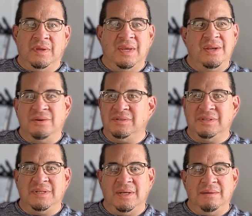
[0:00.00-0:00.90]
knows the
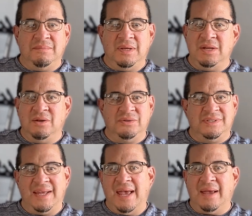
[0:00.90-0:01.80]
team. He knows
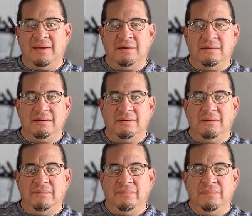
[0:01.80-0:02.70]
Dak.
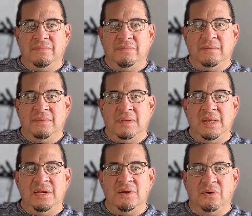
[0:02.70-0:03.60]

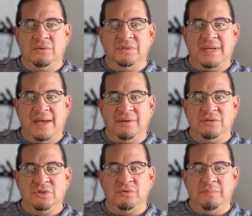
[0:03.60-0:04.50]
He knows how
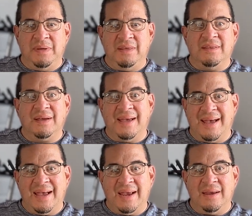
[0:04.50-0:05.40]
to be the guy.